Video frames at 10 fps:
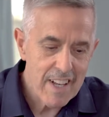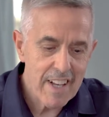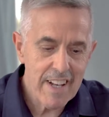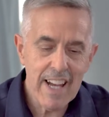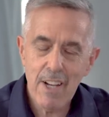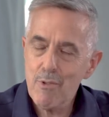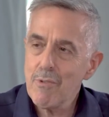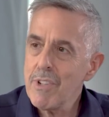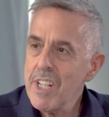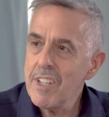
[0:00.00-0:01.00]
and how the
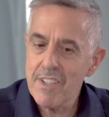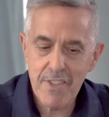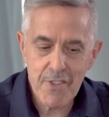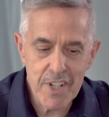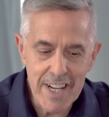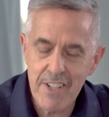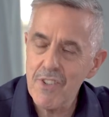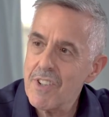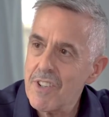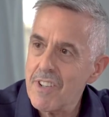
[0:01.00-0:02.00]
recent
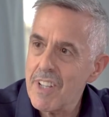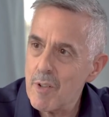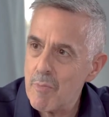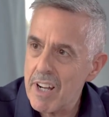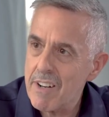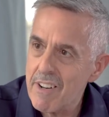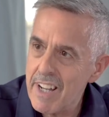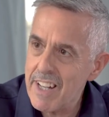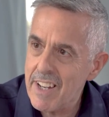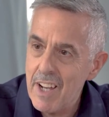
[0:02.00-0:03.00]
changes in the
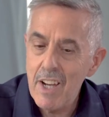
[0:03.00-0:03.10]
Bahrain